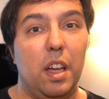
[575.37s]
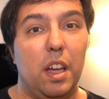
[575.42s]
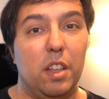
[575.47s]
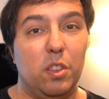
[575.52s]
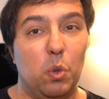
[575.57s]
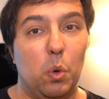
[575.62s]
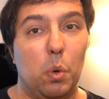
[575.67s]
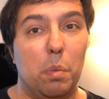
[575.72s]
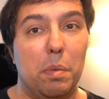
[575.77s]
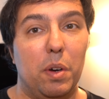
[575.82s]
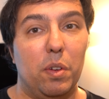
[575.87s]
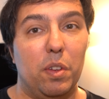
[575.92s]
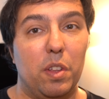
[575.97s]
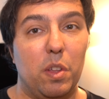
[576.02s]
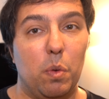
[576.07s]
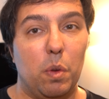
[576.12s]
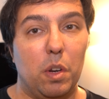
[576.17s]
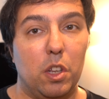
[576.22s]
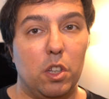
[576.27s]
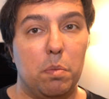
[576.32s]
doorbell that
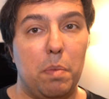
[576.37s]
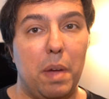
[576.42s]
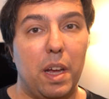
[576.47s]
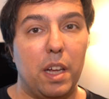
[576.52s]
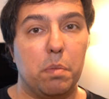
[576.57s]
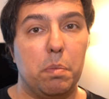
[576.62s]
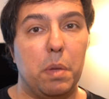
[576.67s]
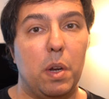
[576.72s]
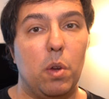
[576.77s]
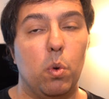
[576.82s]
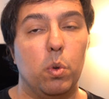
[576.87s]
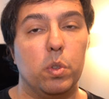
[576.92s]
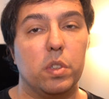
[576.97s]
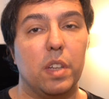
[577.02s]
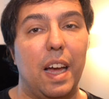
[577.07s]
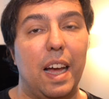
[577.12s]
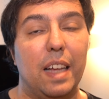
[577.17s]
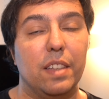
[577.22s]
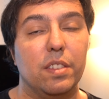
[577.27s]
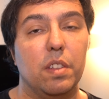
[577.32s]
you would expect, but it also
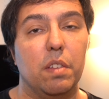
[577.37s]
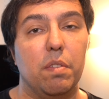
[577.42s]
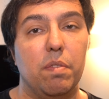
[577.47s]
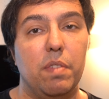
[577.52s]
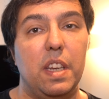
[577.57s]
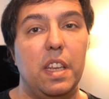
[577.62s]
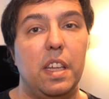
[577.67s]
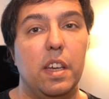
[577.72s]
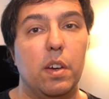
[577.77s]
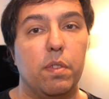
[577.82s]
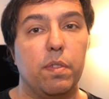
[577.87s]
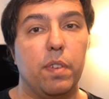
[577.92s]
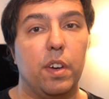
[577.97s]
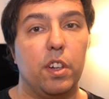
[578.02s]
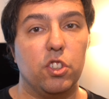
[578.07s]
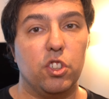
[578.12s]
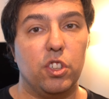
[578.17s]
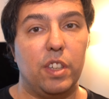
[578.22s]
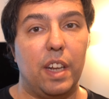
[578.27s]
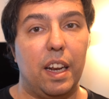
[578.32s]
has the video
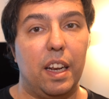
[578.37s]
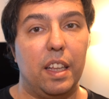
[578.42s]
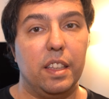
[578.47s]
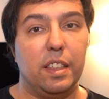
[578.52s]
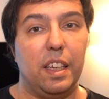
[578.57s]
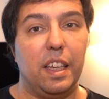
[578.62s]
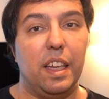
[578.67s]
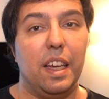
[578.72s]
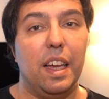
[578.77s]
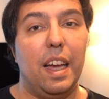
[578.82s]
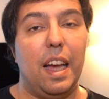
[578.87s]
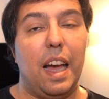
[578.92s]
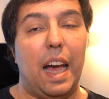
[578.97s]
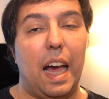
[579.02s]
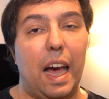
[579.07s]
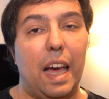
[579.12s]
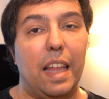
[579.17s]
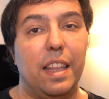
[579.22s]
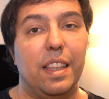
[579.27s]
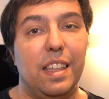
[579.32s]
functionality
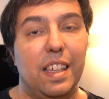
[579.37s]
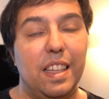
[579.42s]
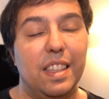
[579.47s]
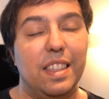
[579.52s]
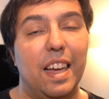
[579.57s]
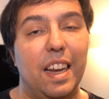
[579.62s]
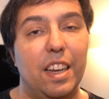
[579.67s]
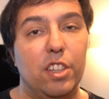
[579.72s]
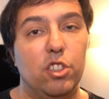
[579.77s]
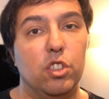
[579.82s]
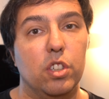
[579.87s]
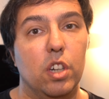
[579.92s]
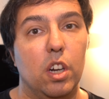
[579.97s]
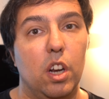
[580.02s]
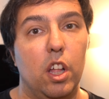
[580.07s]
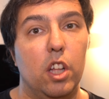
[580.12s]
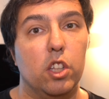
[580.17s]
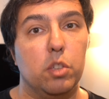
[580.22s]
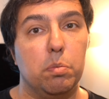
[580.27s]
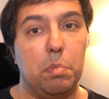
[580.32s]
and the intelligent
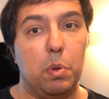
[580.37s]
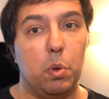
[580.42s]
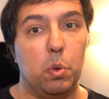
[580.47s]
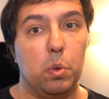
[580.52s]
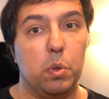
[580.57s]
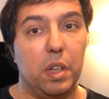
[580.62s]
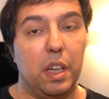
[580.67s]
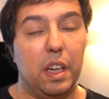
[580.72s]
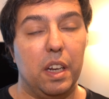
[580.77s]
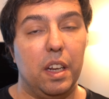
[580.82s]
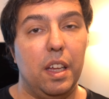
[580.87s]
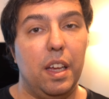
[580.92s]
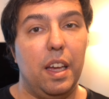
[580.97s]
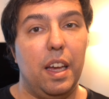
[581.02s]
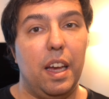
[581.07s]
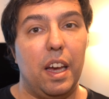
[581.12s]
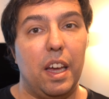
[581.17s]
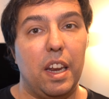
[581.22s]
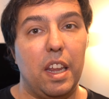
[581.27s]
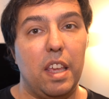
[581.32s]
alerts built in.
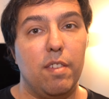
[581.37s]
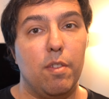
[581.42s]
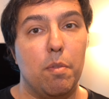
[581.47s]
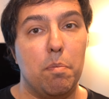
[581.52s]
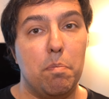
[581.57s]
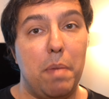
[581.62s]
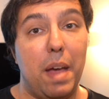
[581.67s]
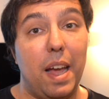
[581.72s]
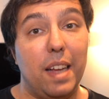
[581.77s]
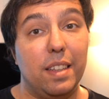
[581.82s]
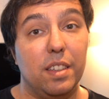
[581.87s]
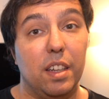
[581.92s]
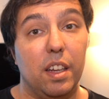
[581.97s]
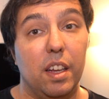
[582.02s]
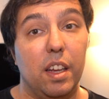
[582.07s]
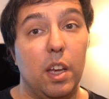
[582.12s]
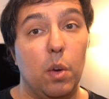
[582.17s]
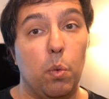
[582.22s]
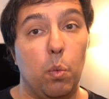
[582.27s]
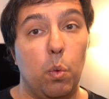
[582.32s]
And even
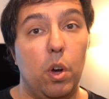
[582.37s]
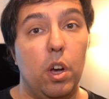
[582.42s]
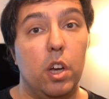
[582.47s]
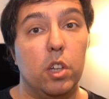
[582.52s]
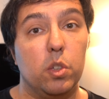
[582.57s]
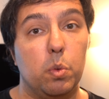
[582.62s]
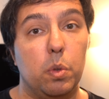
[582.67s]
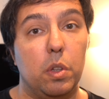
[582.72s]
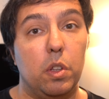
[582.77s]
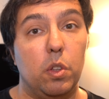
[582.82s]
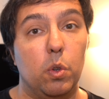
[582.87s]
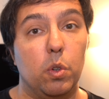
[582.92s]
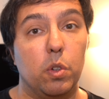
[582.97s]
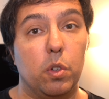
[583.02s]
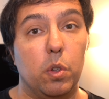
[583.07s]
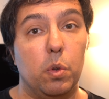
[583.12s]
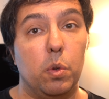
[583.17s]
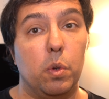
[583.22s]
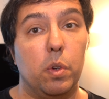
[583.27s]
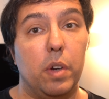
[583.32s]
better, it works with your
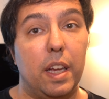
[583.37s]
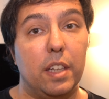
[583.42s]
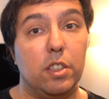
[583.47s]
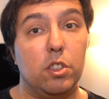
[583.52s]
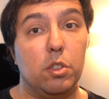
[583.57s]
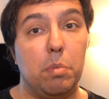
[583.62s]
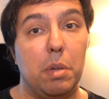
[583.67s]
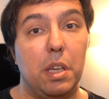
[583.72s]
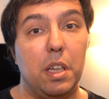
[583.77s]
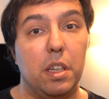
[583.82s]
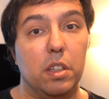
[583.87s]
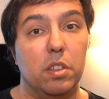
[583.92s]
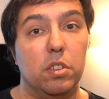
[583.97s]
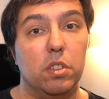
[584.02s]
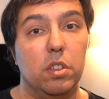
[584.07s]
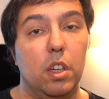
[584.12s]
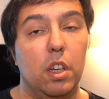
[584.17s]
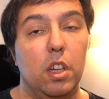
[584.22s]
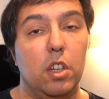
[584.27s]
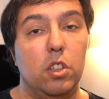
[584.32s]
Google Nest
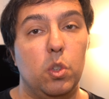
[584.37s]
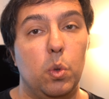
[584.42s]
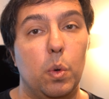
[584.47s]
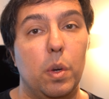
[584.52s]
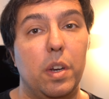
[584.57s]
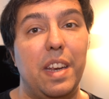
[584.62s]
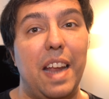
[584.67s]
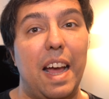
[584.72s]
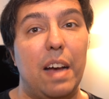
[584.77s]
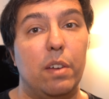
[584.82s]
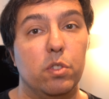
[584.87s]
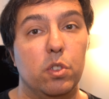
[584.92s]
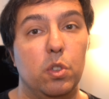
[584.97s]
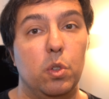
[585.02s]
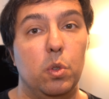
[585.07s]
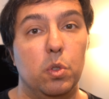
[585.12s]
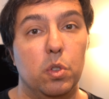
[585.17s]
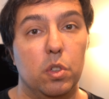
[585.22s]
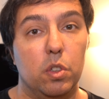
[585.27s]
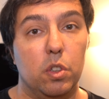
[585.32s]
speakers to announce
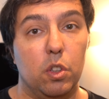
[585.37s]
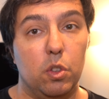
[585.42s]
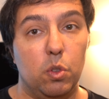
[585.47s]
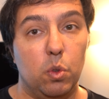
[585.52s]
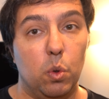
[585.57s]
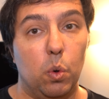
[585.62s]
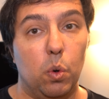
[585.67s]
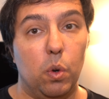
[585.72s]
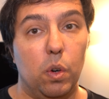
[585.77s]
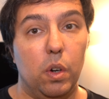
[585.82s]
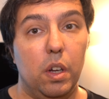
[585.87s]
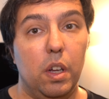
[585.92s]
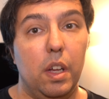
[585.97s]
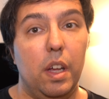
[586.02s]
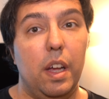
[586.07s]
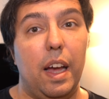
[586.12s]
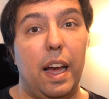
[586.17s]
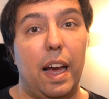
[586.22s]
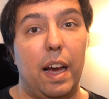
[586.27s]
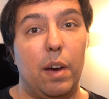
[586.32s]
who's at the door,
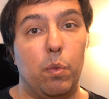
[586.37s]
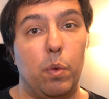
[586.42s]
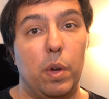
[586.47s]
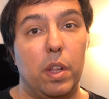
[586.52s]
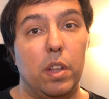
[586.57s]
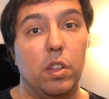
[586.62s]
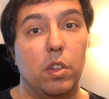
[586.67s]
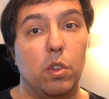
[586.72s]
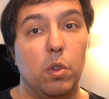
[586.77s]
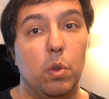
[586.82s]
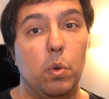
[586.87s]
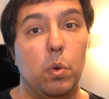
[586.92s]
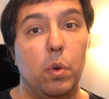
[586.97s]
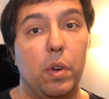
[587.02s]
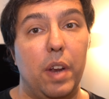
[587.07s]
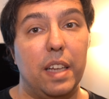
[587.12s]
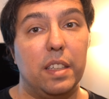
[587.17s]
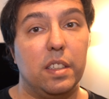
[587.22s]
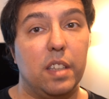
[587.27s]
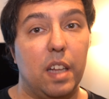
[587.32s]
and with the Google
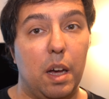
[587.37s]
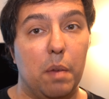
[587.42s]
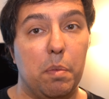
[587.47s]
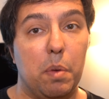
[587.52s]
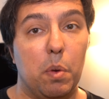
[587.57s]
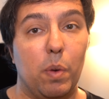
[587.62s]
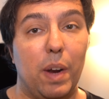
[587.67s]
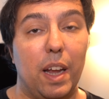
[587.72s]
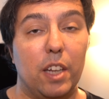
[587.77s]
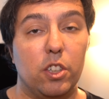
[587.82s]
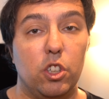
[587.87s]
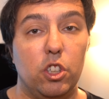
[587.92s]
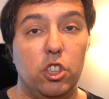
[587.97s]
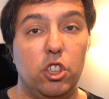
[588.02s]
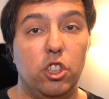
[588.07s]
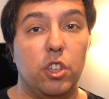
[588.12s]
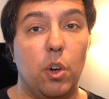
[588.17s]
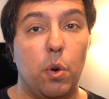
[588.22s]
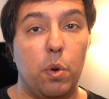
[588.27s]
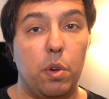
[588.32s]
Nest Hub it will actually
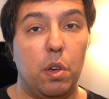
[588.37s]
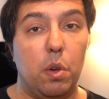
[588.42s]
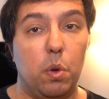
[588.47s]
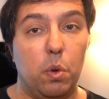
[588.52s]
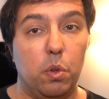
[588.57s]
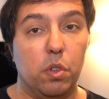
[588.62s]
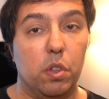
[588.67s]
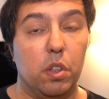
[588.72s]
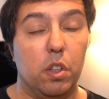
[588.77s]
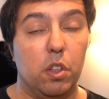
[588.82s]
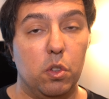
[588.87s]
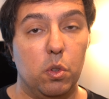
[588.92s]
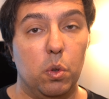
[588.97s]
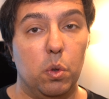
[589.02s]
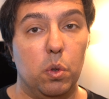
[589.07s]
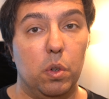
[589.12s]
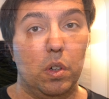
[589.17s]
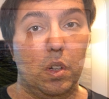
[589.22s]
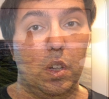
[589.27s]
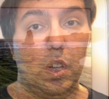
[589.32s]
show you who's at the
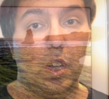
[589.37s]
door.